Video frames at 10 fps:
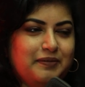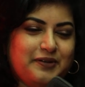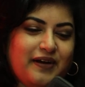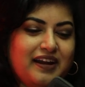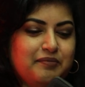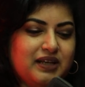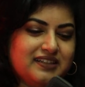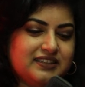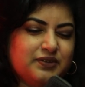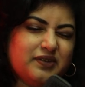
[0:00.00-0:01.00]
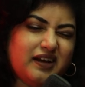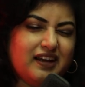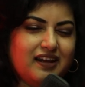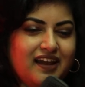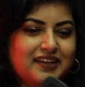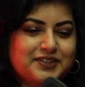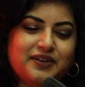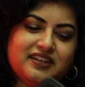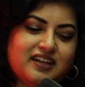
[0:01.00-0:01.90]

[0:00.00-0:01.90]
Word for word: quiet because, you know, I like Suresh,